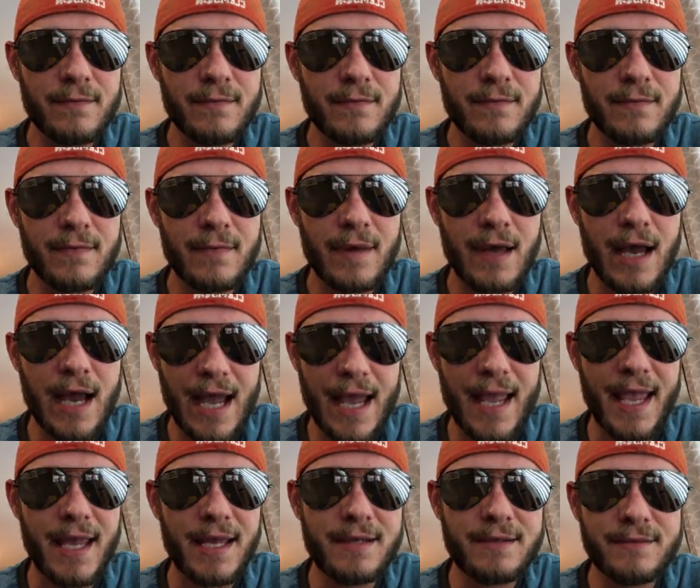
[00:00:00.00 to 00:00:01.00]
I hate.
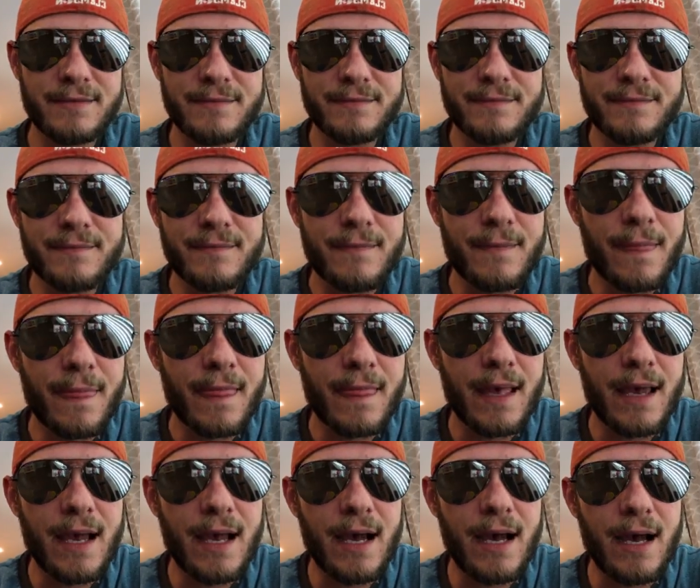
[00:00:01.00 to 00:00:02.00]

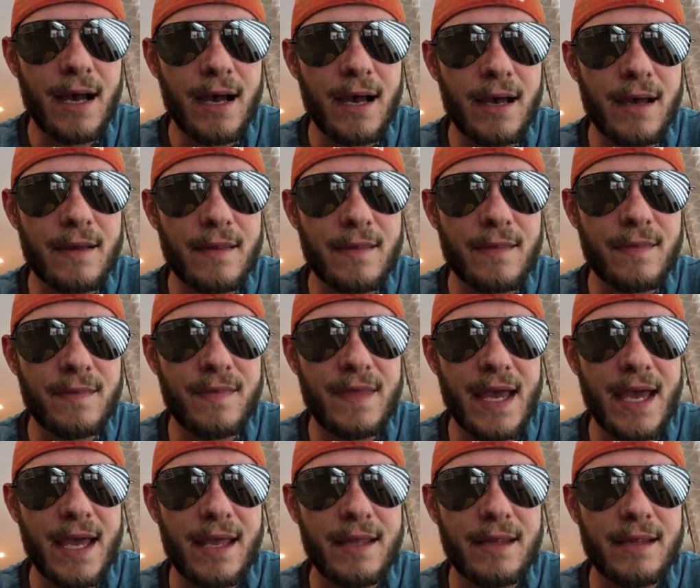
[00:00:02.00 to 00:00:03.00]
That
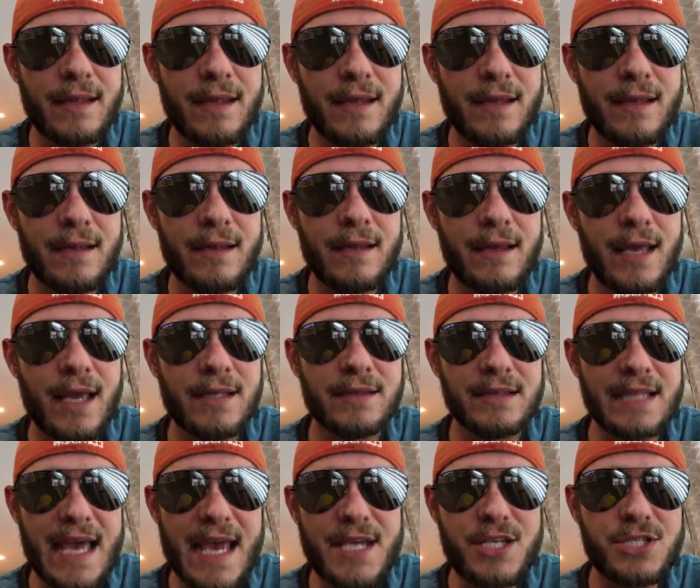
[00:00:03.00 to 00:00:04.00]

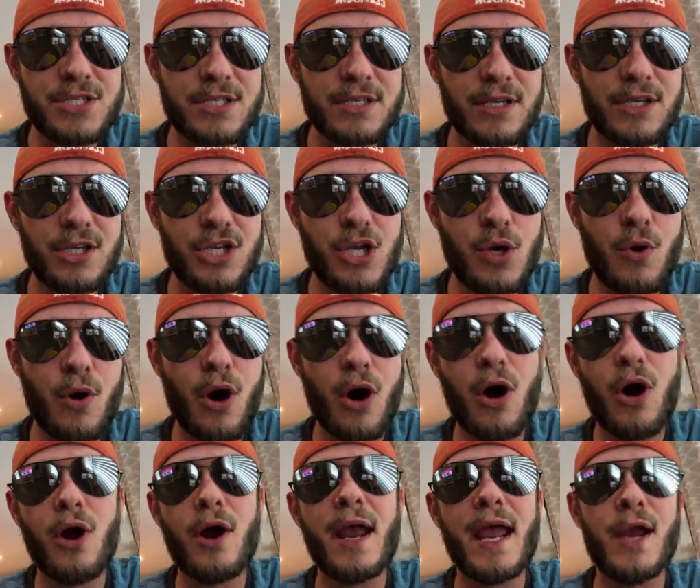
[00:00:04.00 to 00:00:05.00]
unless you are
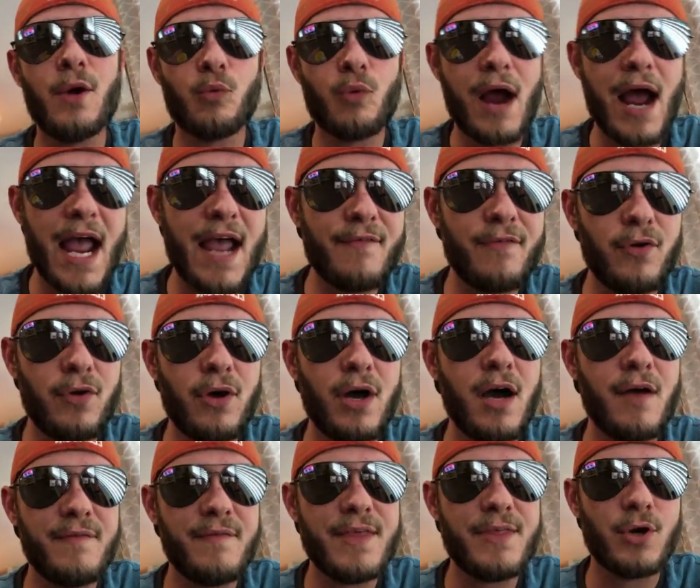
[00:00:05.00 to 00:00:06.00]
a rival of
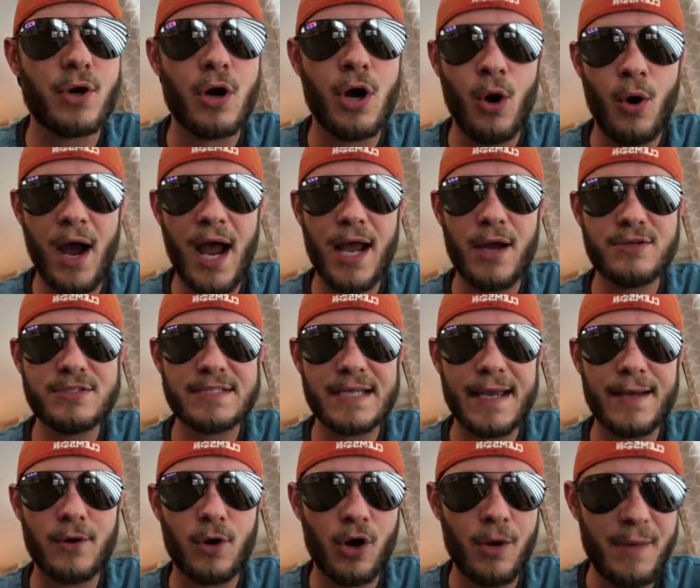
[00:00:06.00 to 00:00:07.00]
either Ohio State
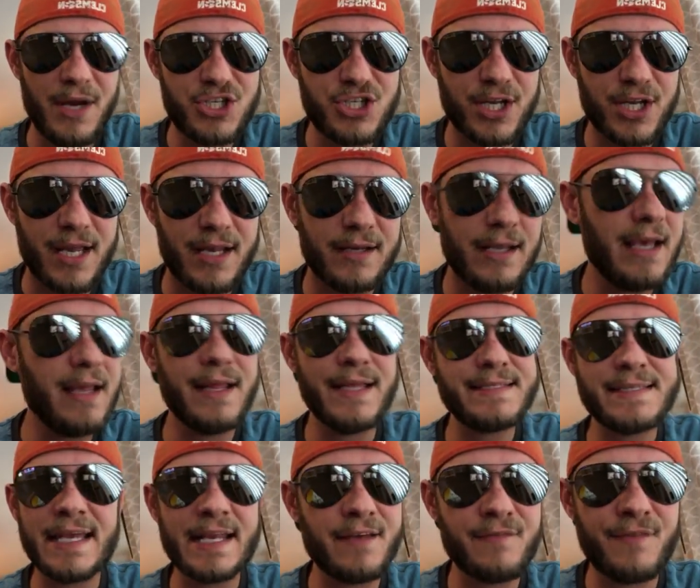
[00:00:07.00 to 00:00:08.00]
or Michigan. It's
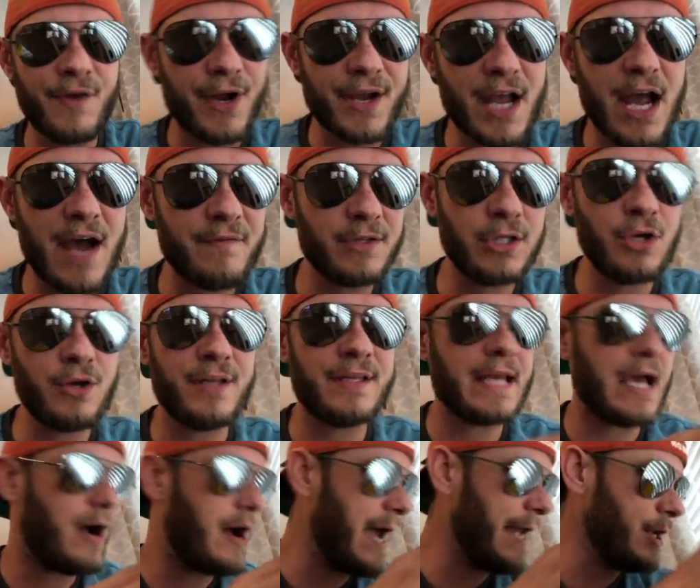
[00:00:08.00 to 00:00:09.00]
getting very convoluted now,
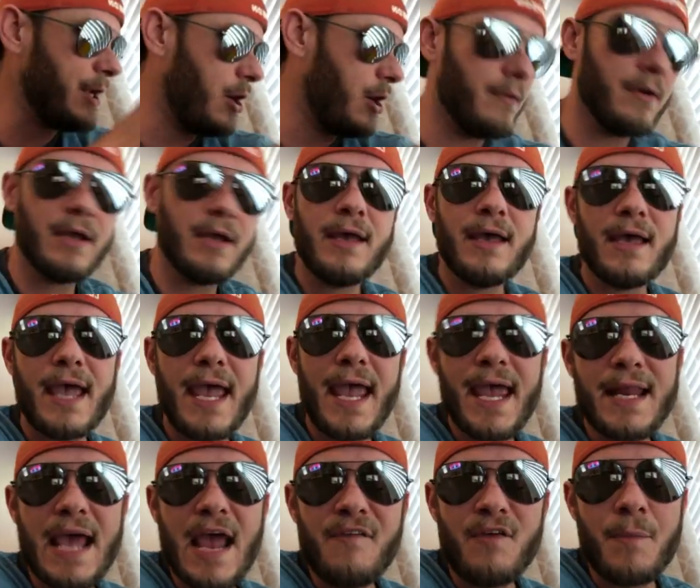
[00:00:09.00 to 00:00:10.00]
I know. And
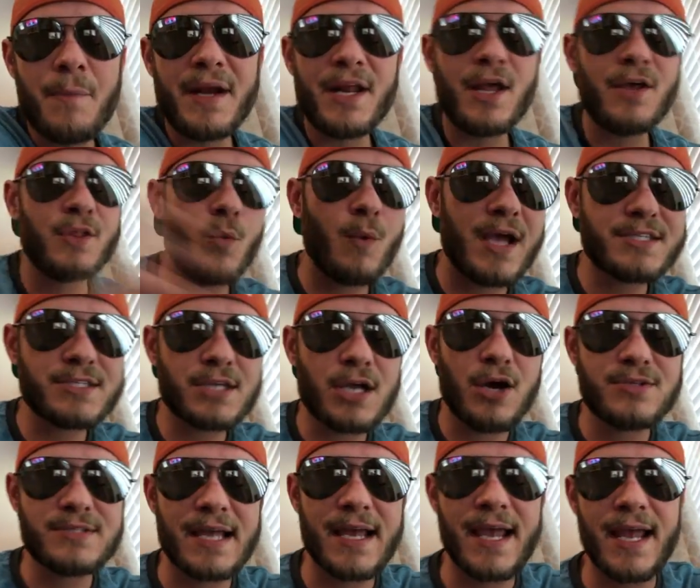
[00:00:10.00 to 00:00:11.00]
everybody on the West Coast
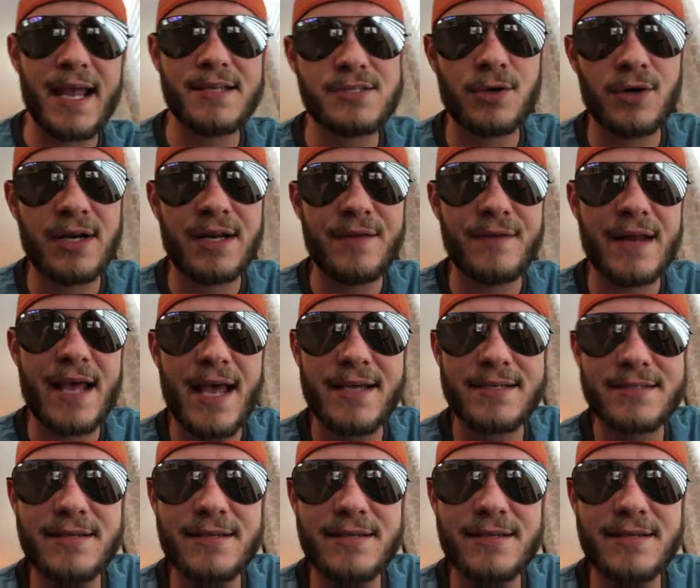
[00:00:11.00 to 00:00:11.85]
I hate, so don't even ask.